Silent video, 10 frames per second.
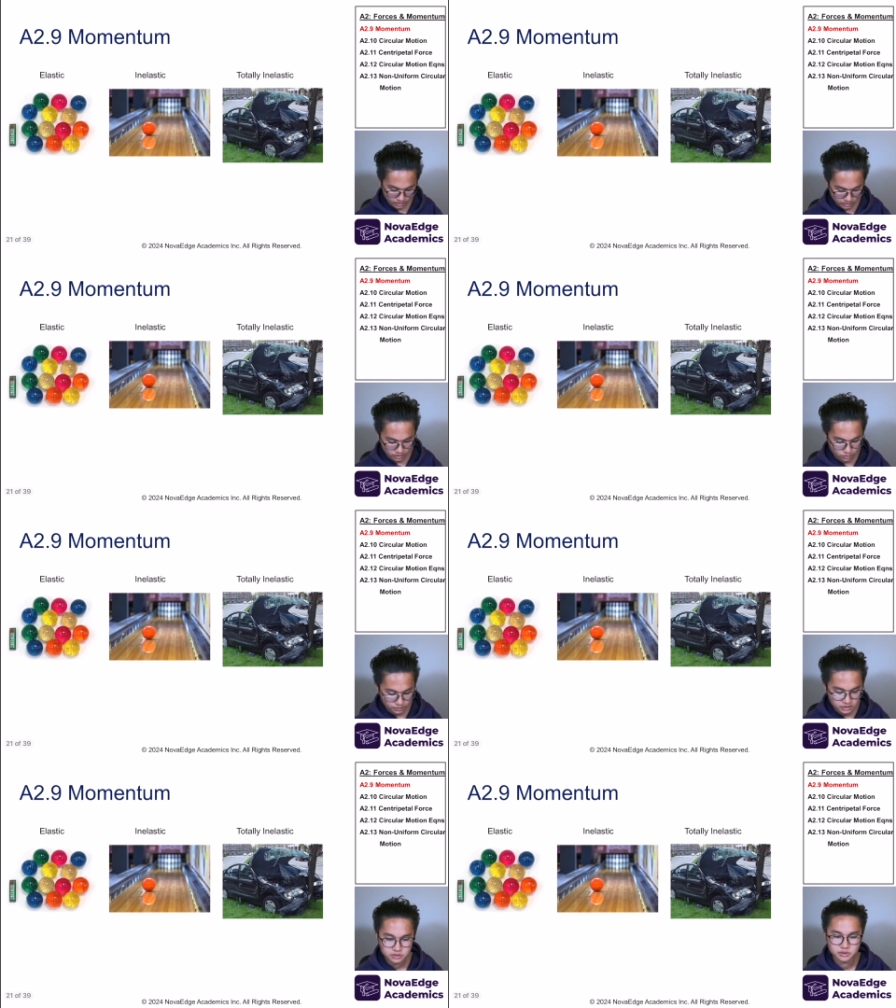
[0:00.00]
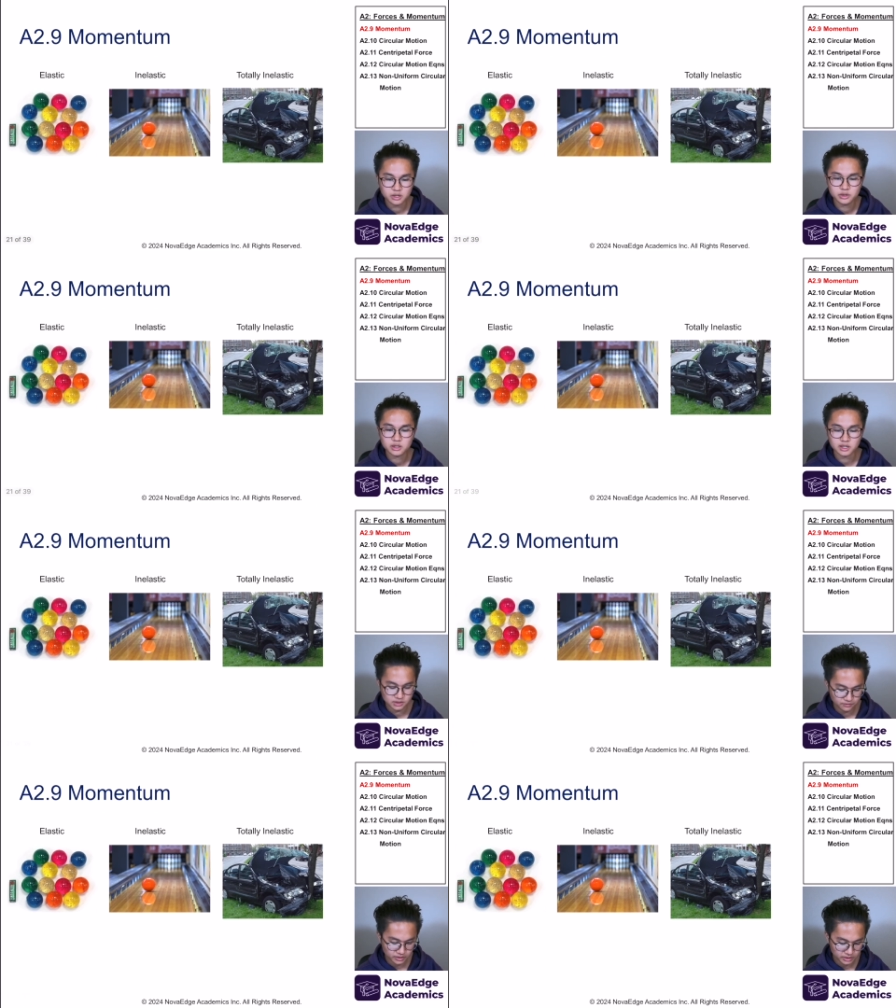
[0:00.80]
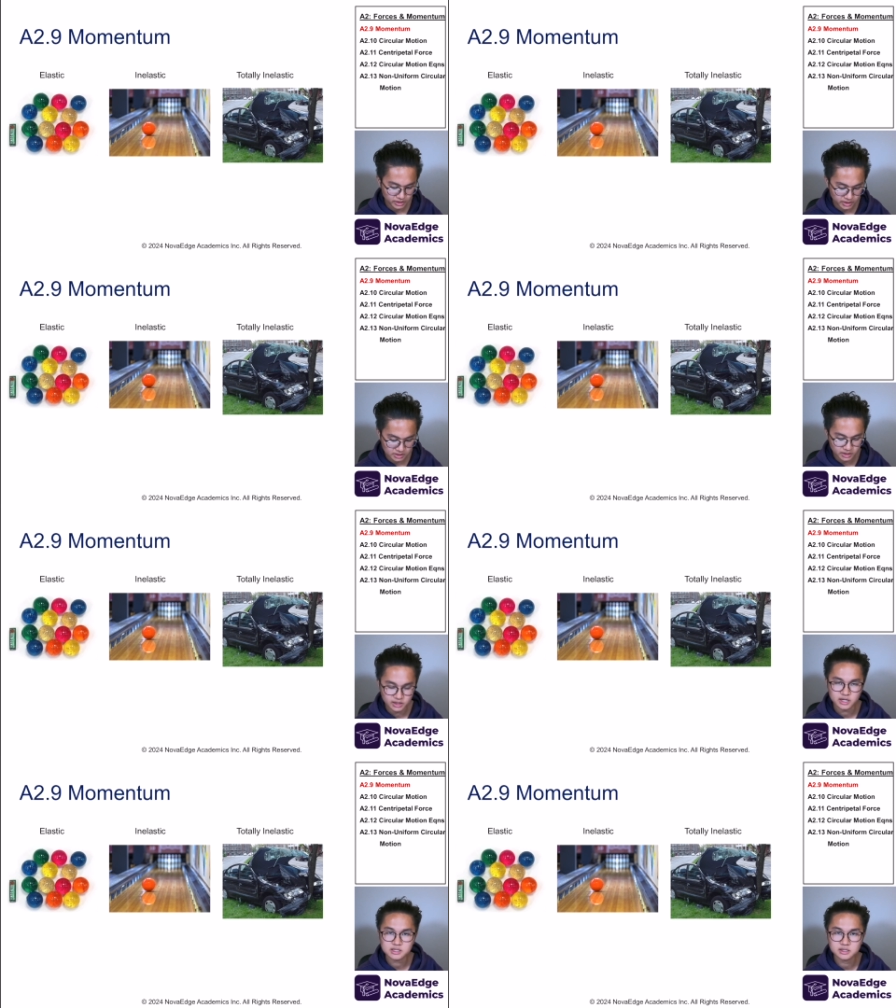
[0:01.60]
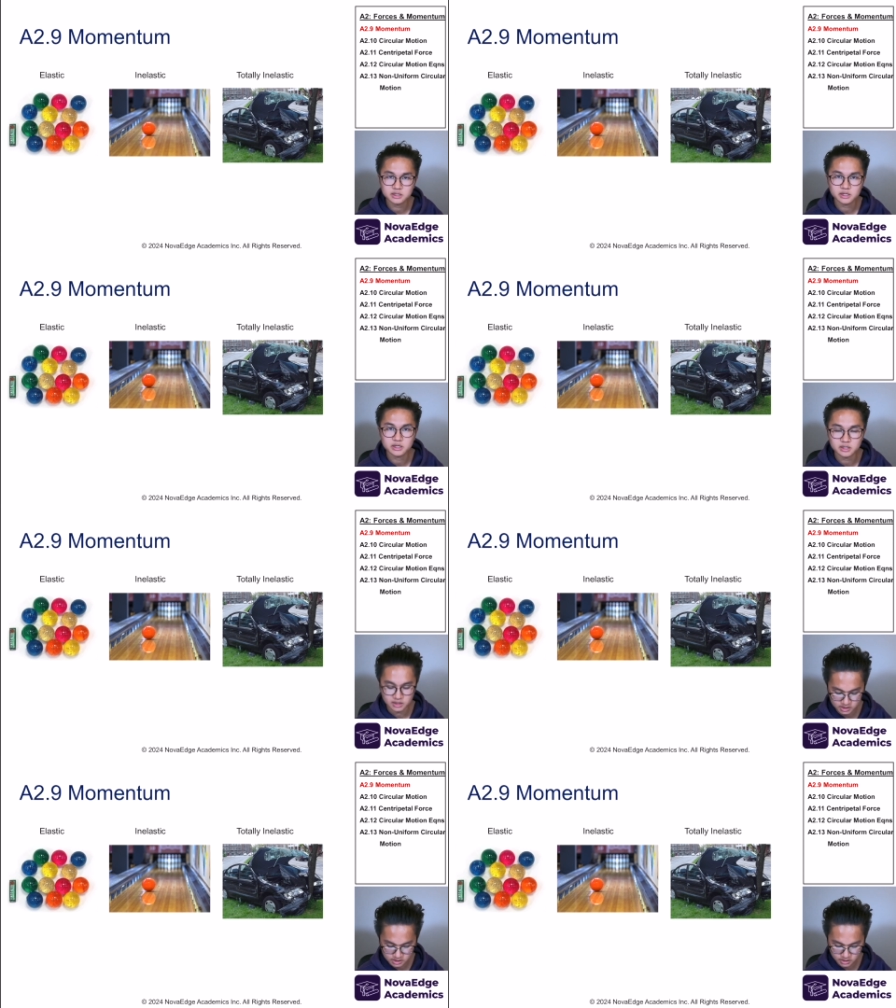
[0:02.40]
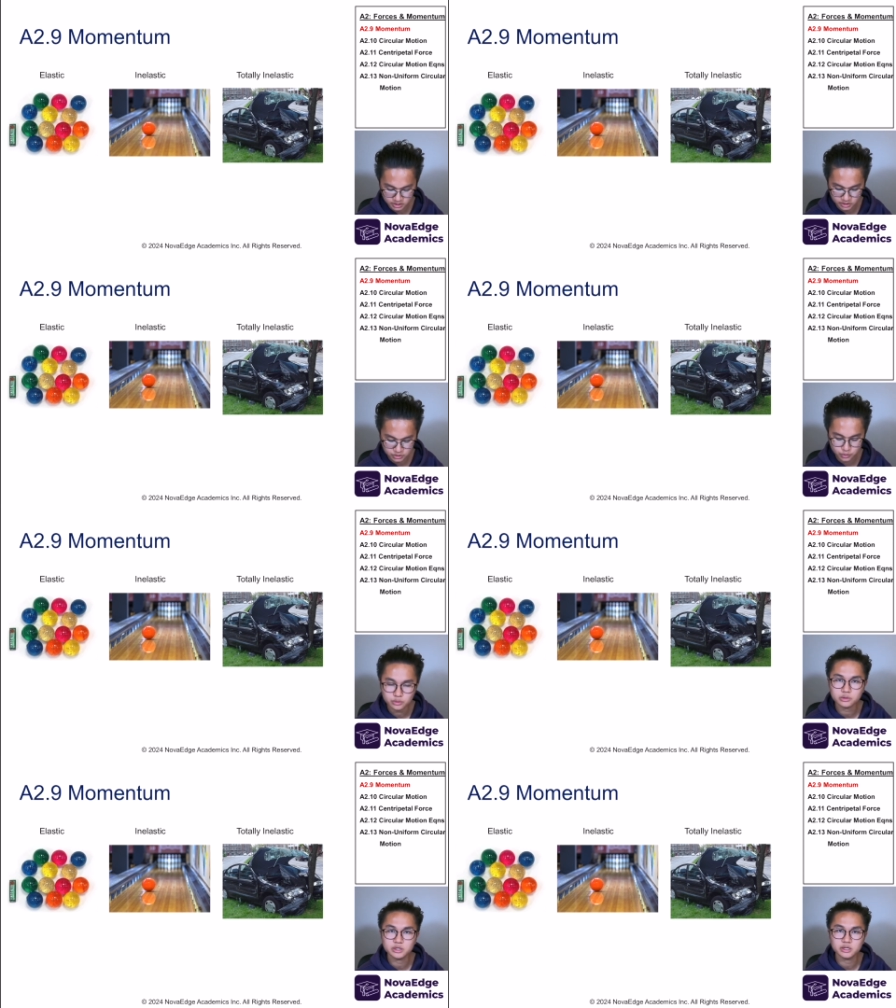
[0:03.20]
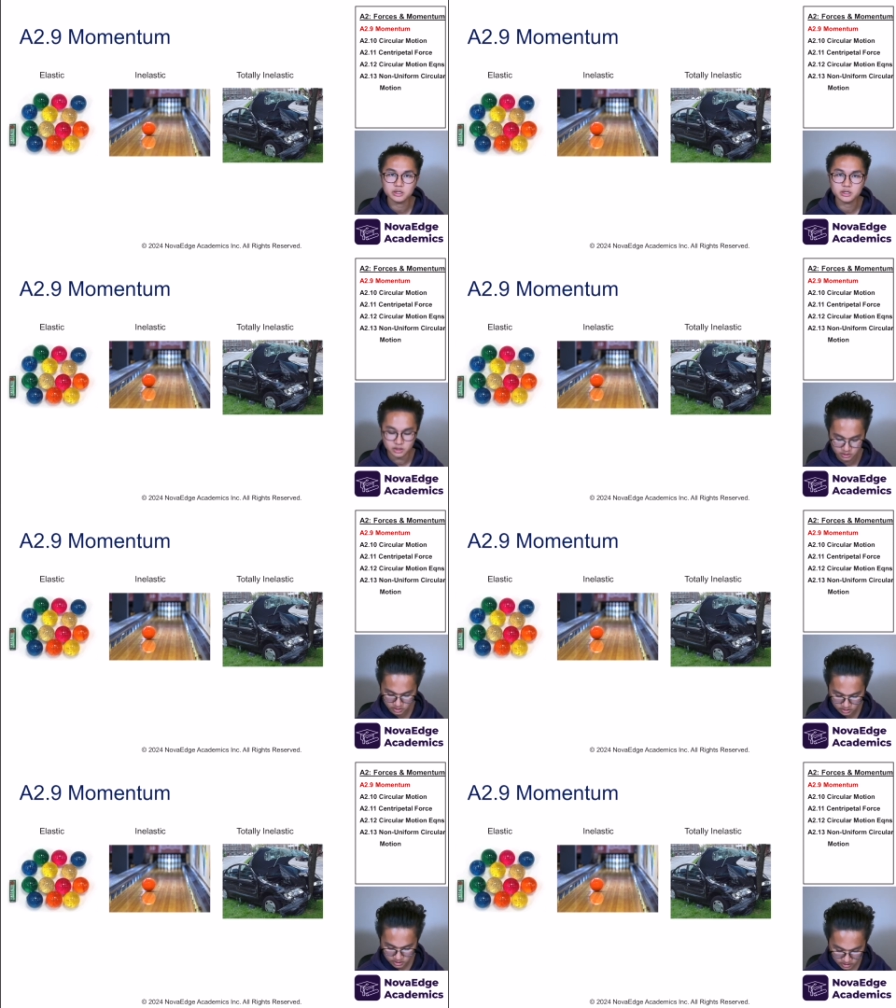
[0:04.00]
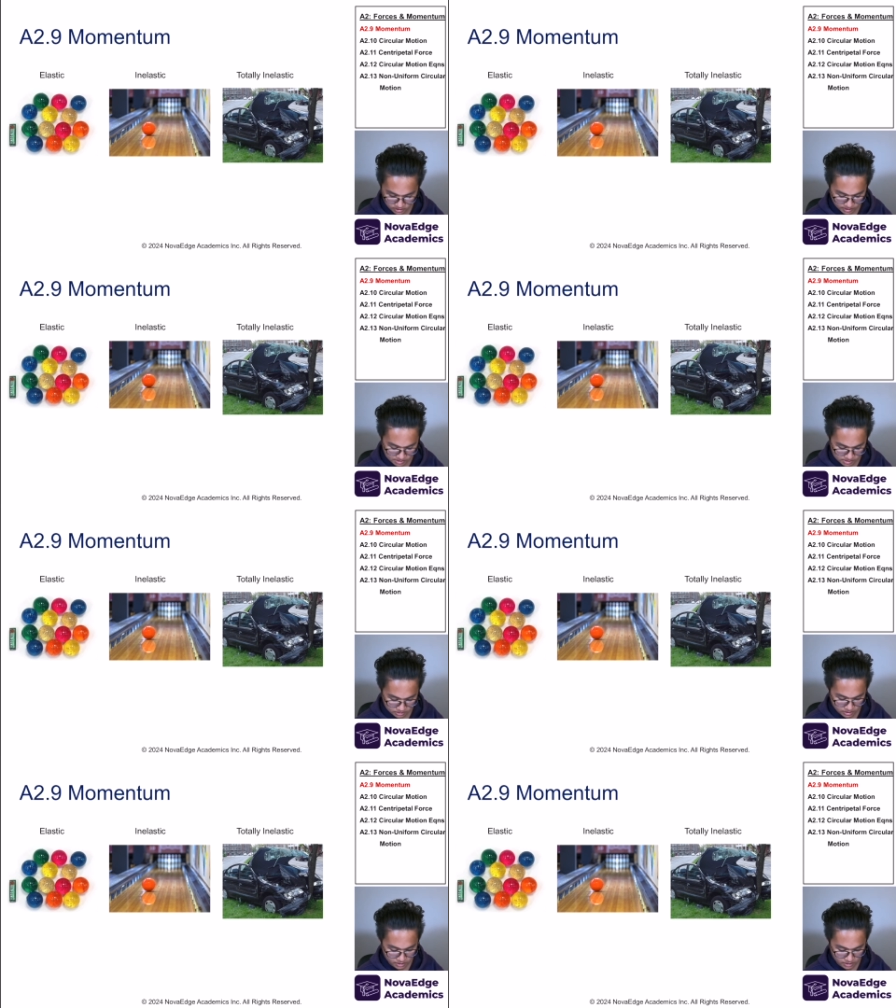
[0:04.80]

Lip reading: Now, momentum can be classified as elastic, inelastic, and totally inelastic.